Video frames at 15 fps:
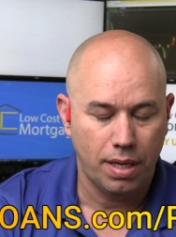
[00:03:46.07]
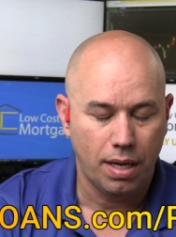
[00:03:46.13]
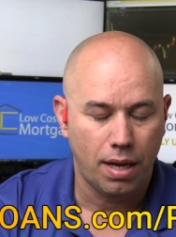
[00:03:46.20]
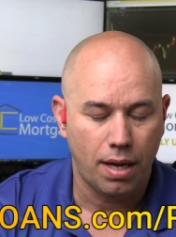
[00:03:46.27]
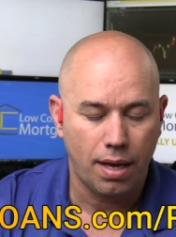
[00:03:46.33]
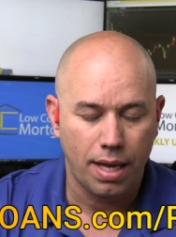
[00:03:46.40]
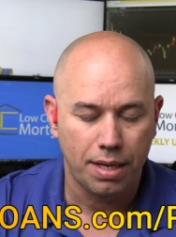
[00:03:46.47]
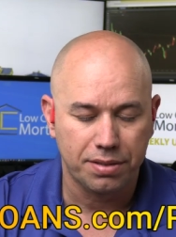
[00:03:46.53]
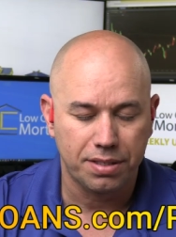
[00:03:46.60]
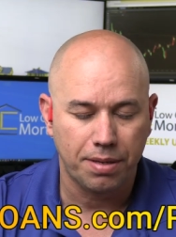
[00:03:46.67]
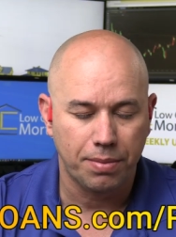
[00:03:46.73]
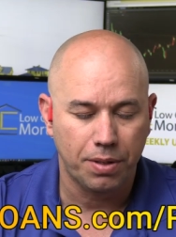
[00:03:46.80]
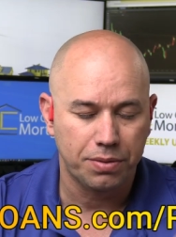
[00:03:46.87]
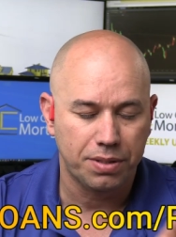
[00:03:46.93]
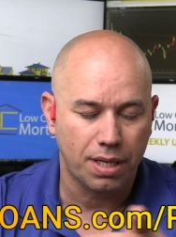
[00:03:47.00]

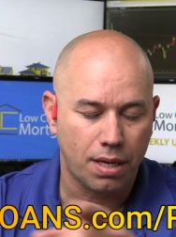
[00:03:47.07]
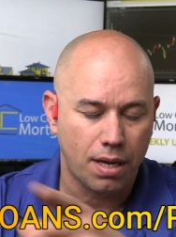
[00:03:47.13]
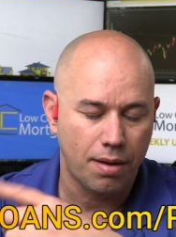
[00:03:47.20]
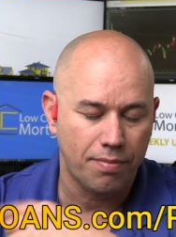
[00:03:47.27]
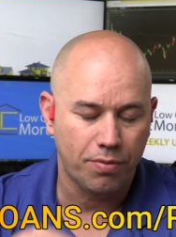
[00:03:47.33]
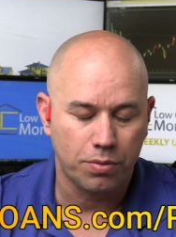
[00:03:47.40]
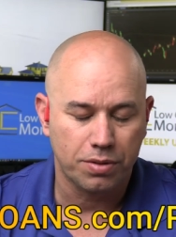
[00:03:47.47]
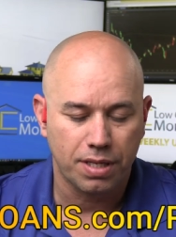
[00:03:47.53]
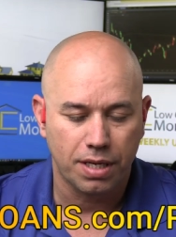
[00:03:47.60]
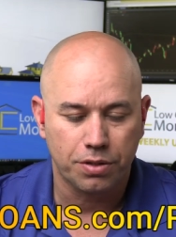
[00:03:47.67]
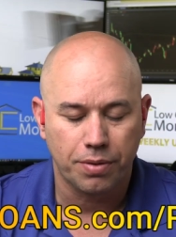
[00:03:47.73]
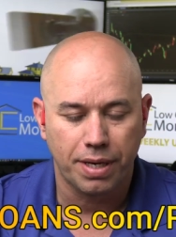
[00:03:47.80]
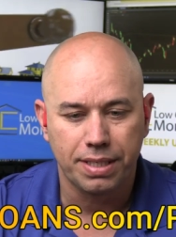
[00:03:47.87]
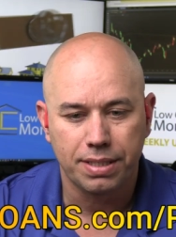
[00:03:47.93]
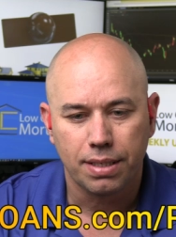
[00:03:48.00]

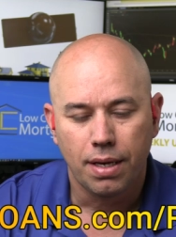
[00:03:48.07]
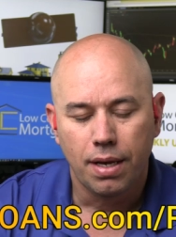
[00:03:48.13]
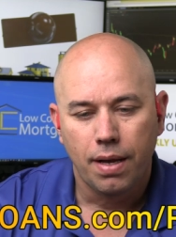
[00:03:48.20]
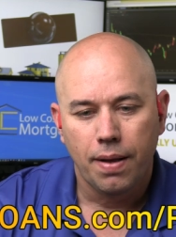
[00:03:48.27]
lcmloans.com/rates.